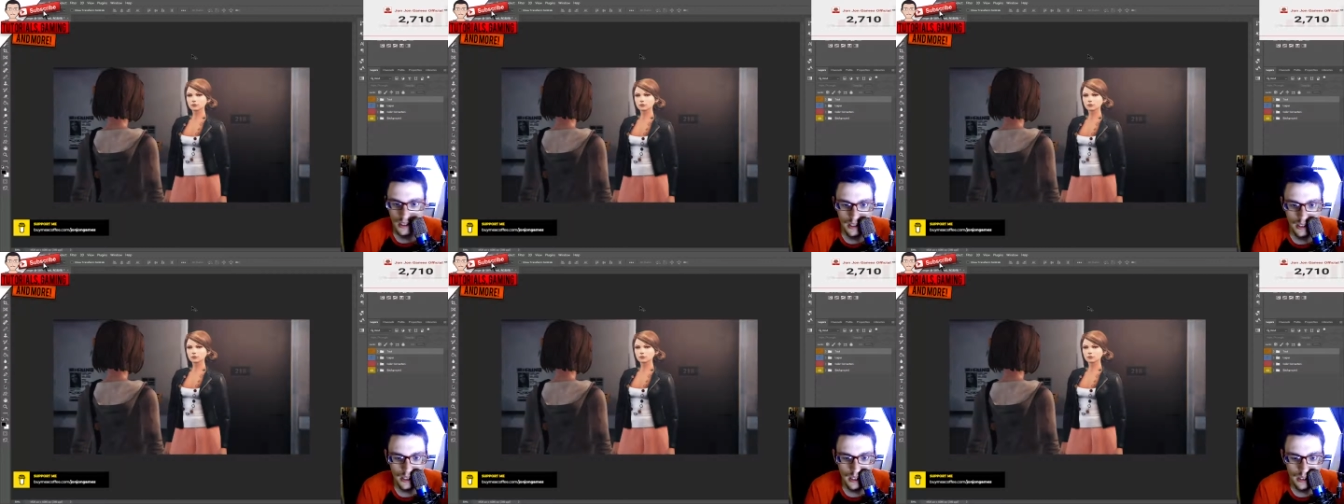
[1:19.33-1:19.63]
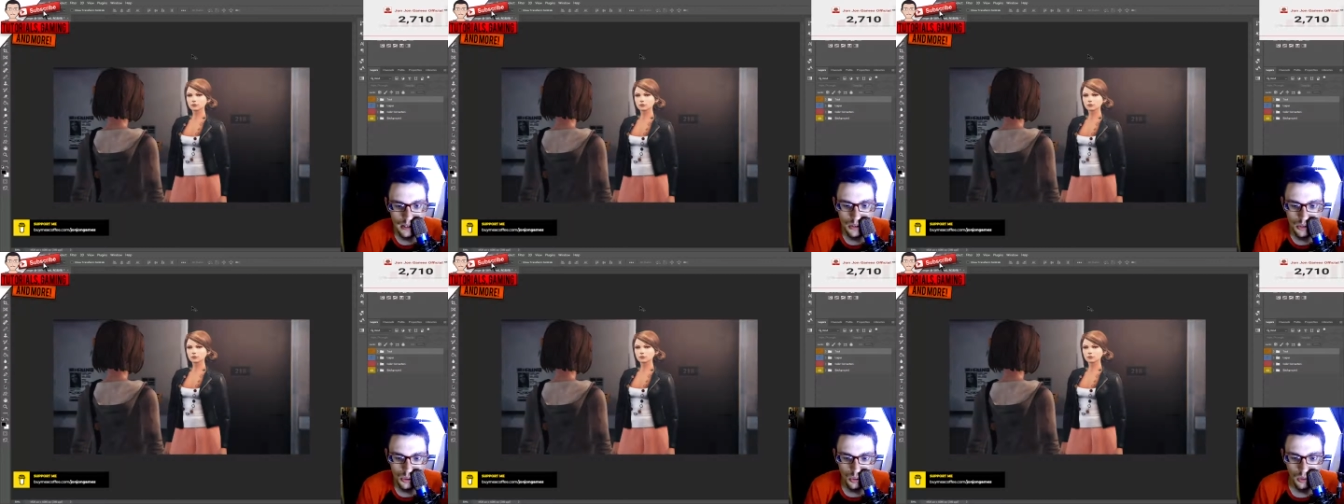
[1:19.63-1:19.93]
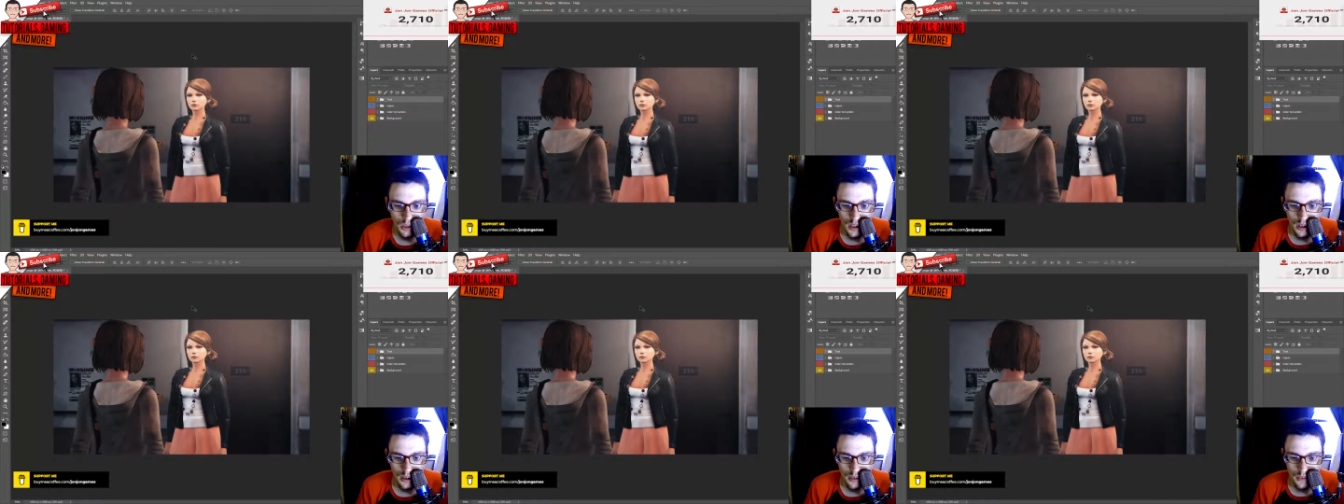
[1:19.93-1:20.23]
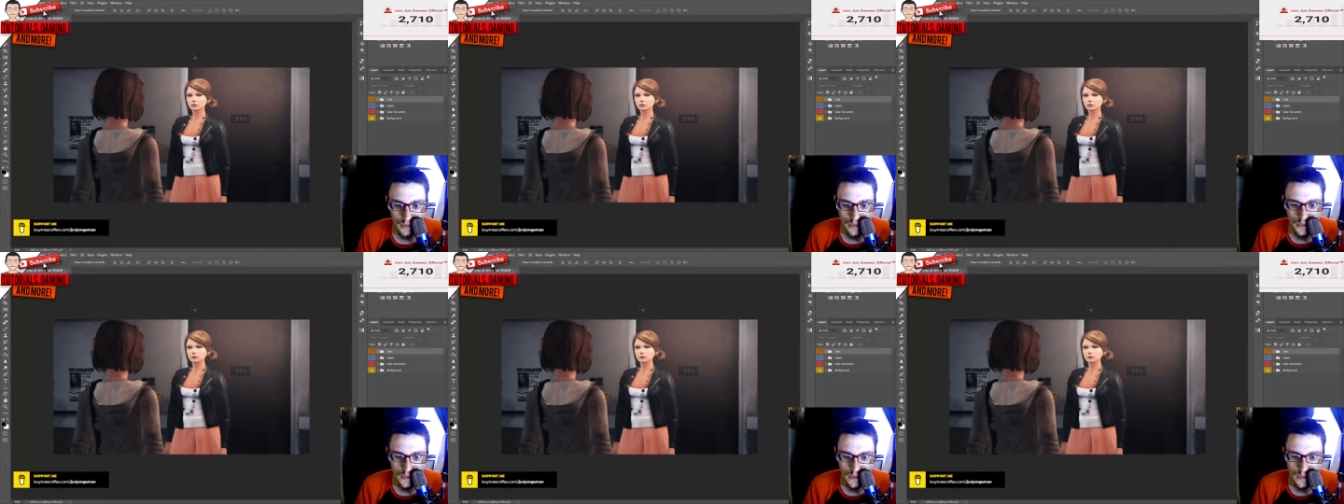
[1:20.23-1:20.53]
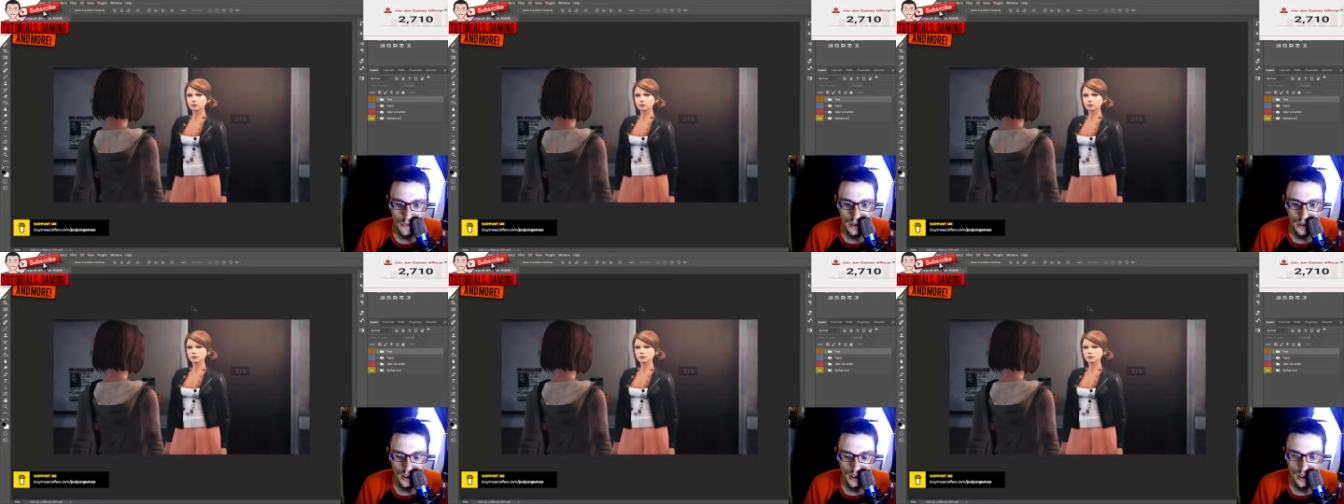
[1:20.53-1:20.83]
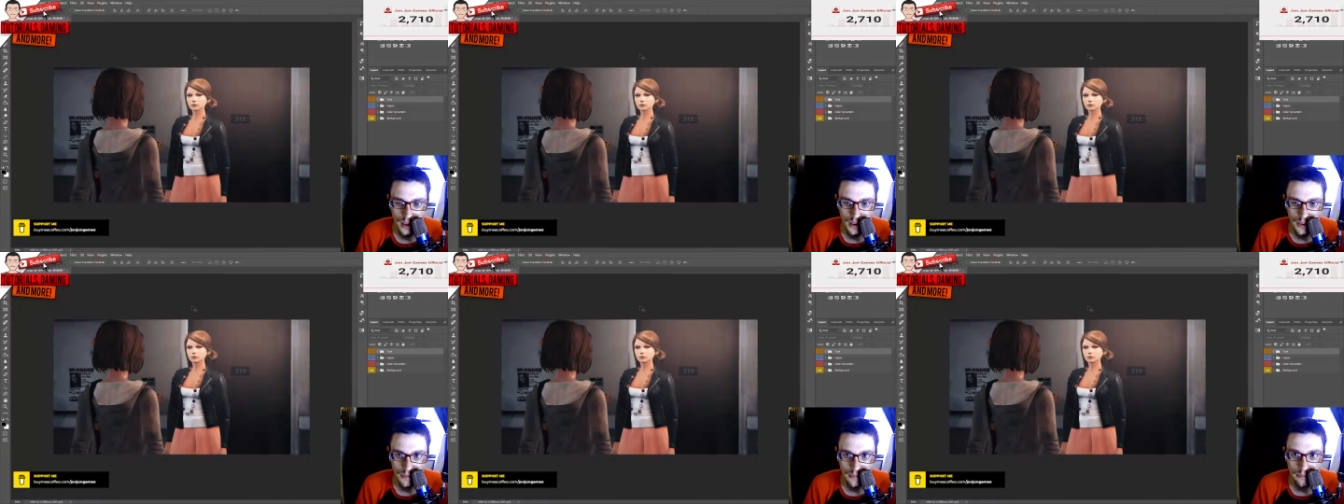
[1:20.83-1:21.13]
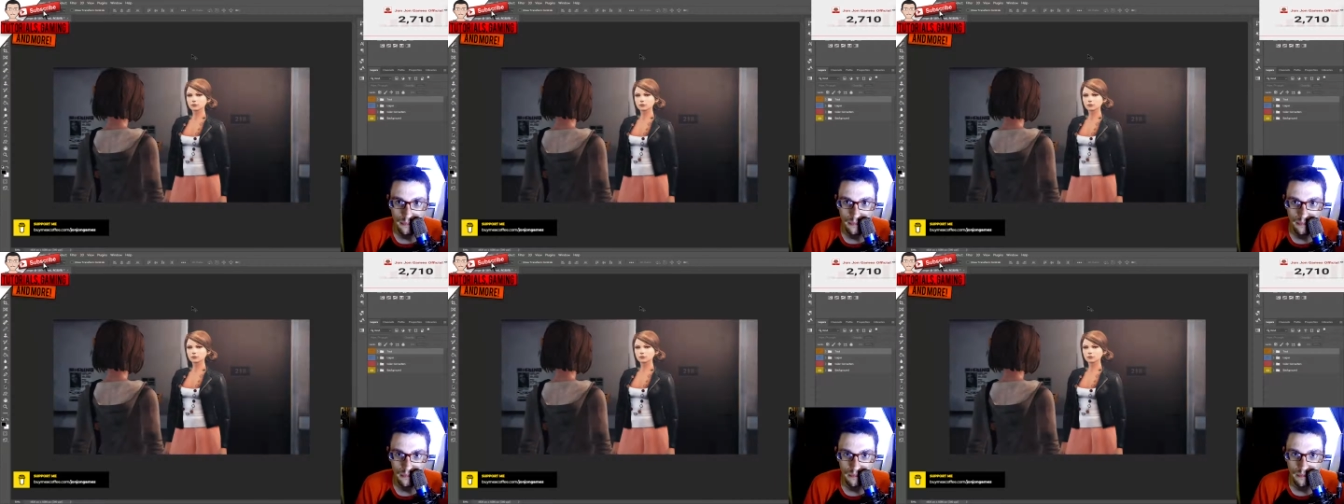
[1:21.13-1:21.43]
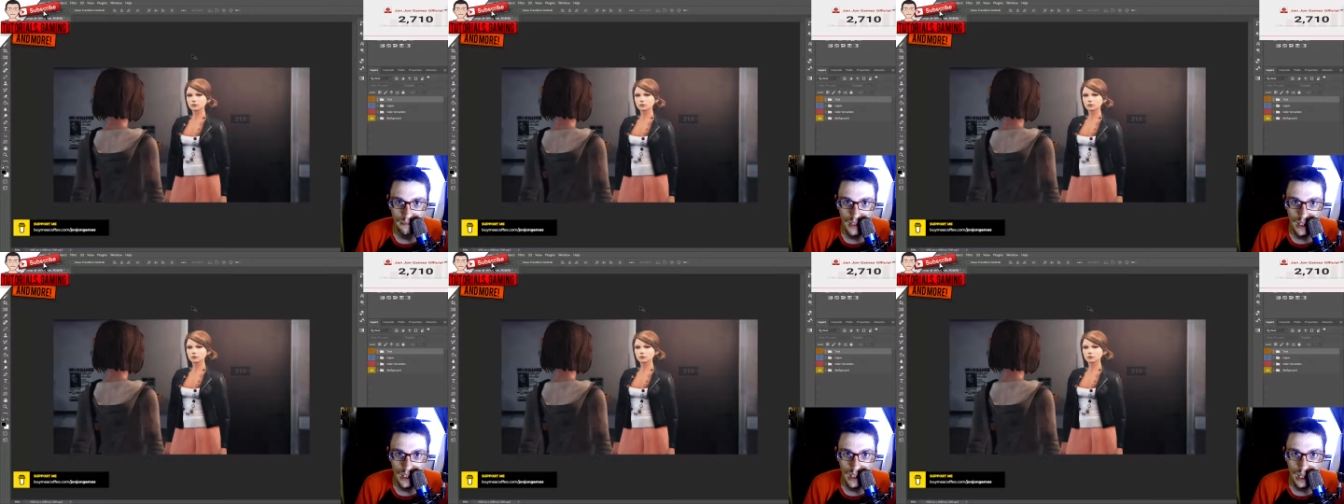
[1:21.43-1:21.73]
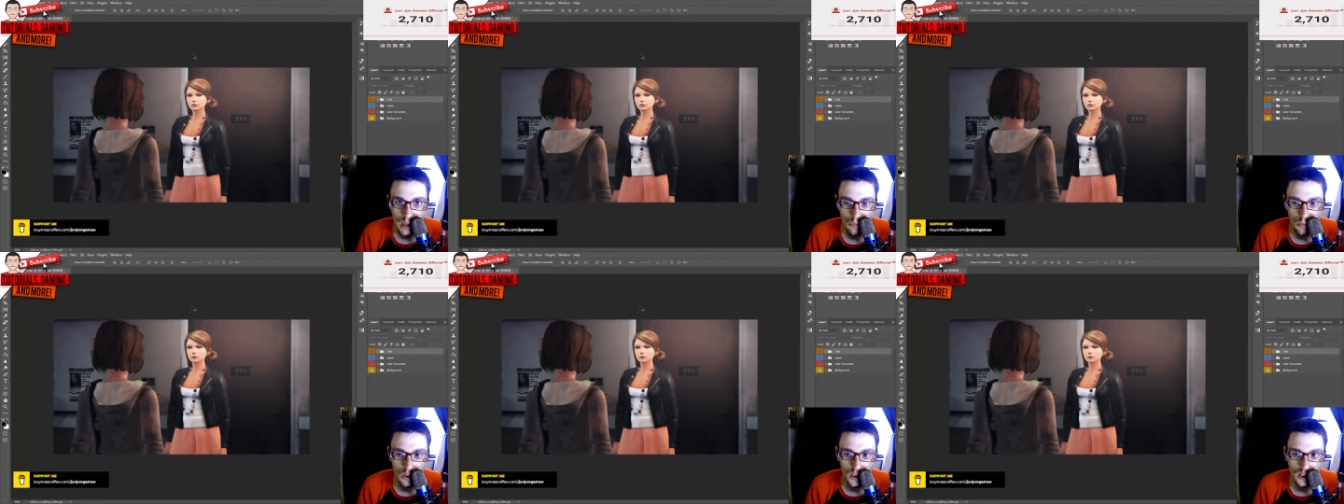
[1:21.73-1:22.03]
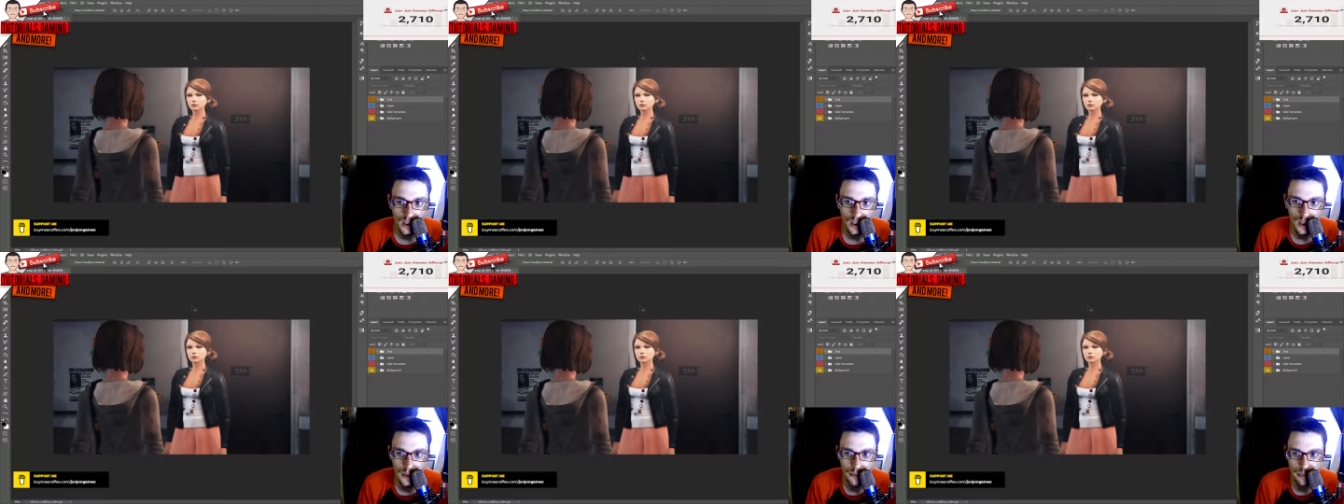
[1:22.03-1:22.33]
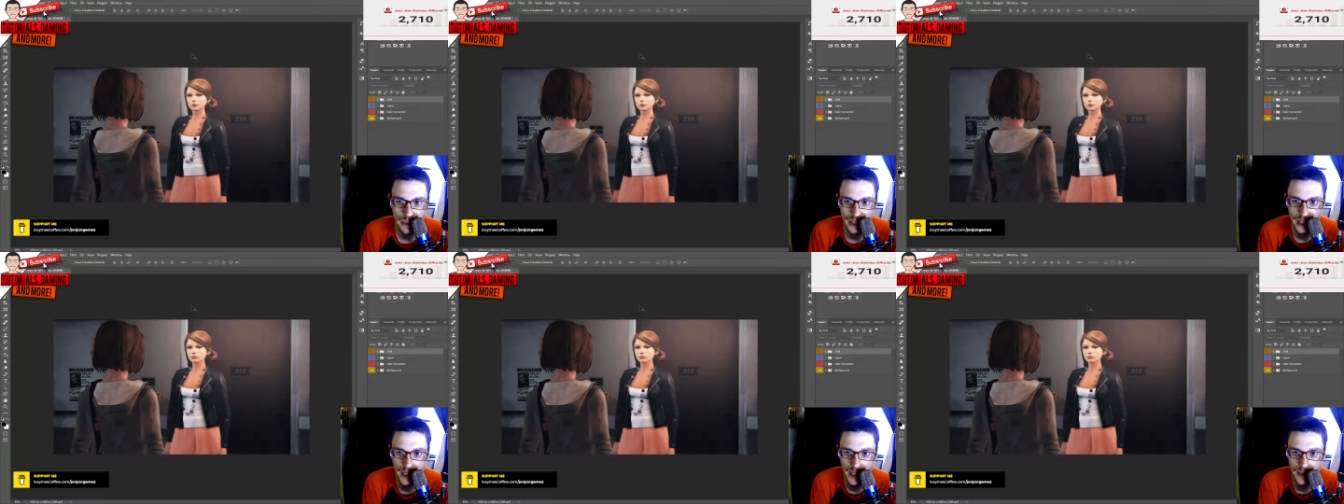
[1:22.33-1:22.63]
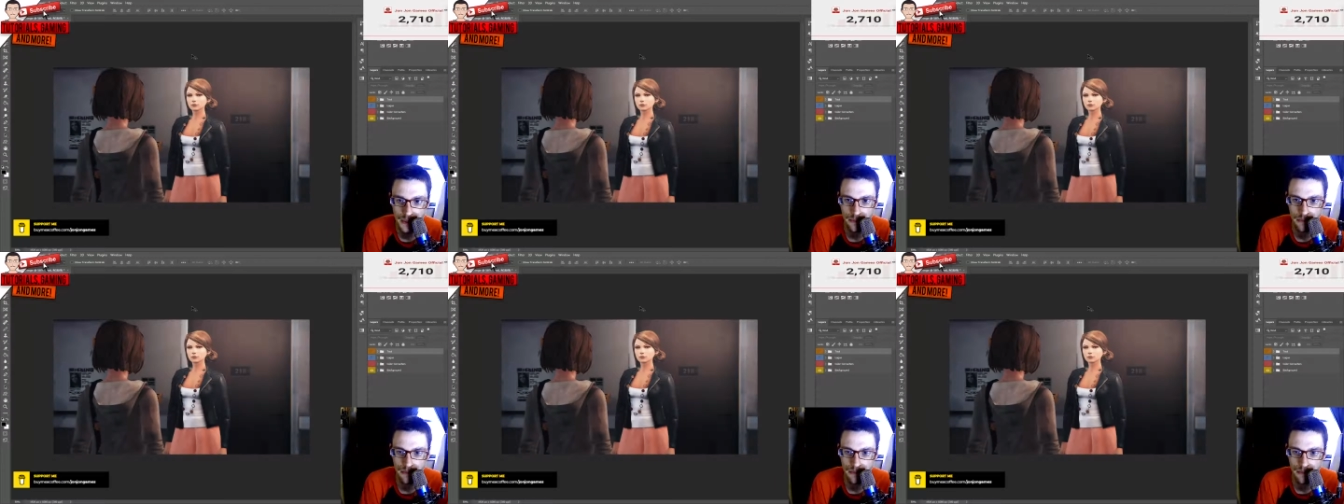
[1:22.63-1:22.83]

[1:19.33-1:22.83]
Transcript: at 12, um, at 1 o'clock p.m.